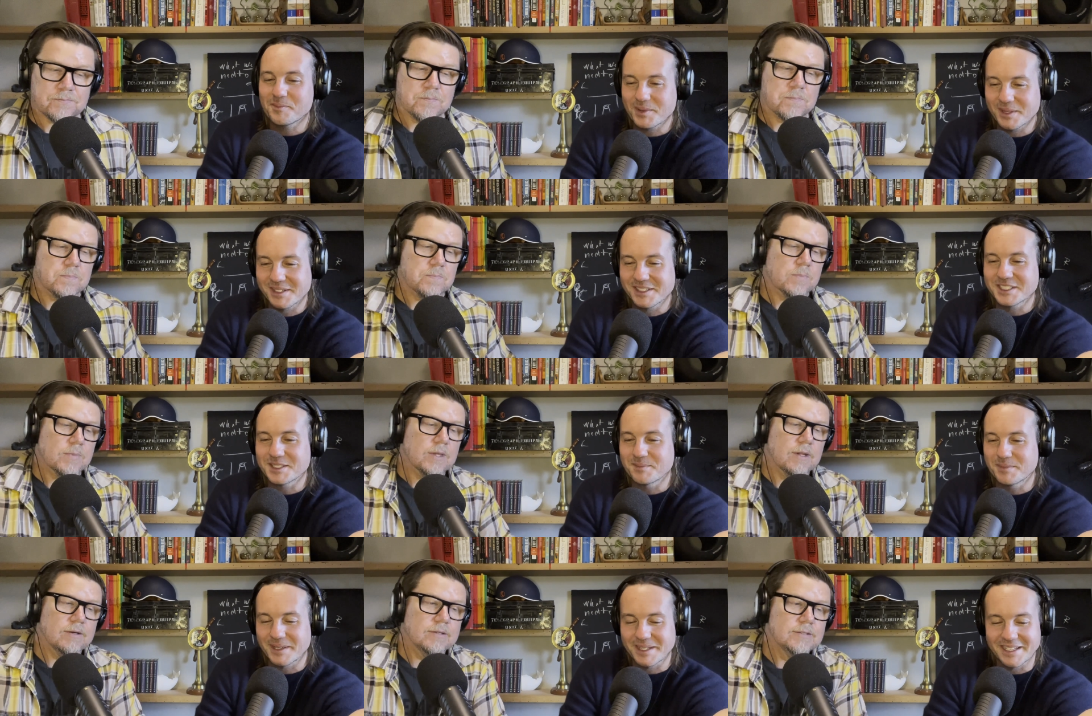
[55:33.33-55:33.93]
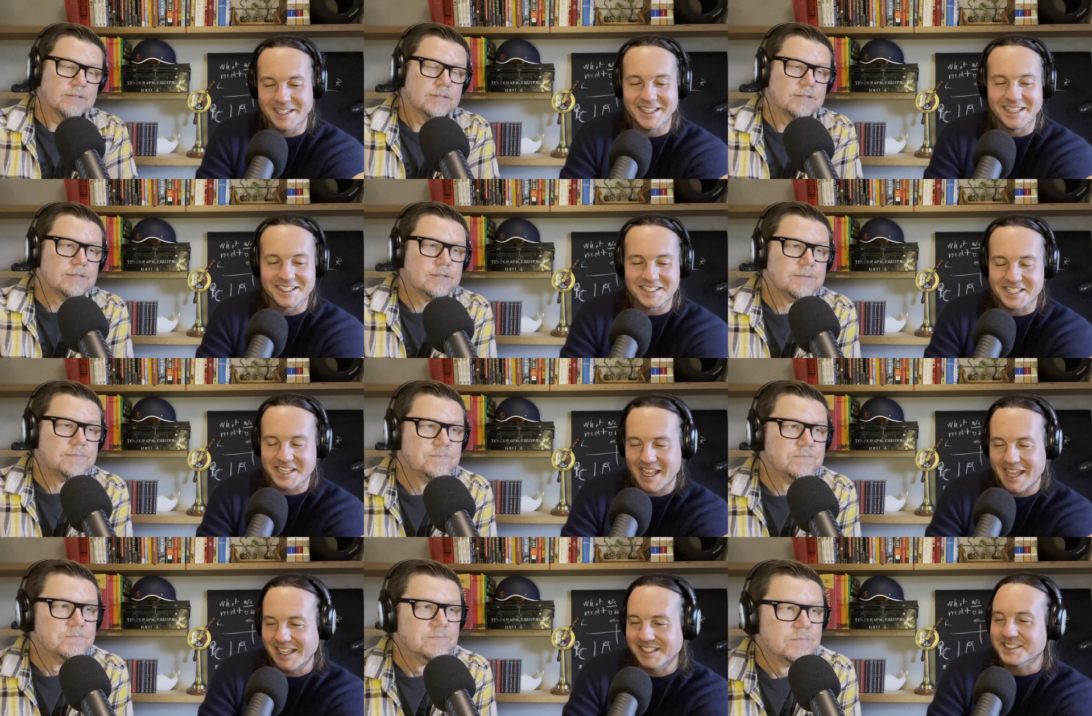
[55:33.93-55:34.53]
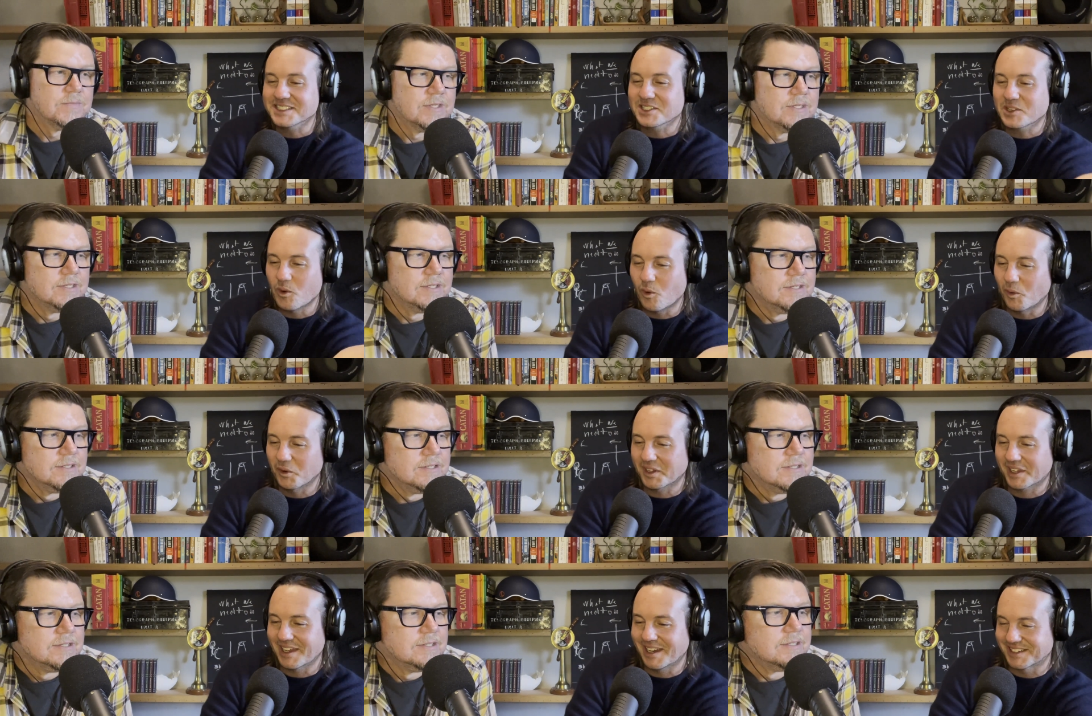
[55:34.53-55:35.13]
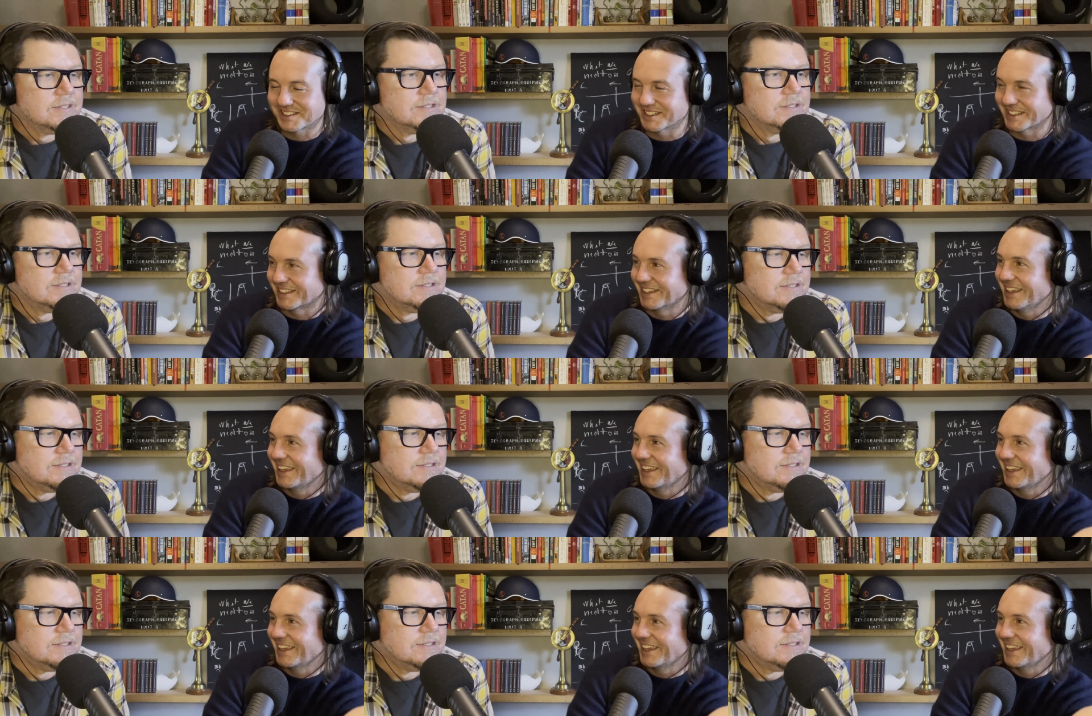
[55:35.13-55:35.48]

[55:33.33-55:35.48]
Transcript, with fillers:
Speaker 1: appears to be intense corner cutting.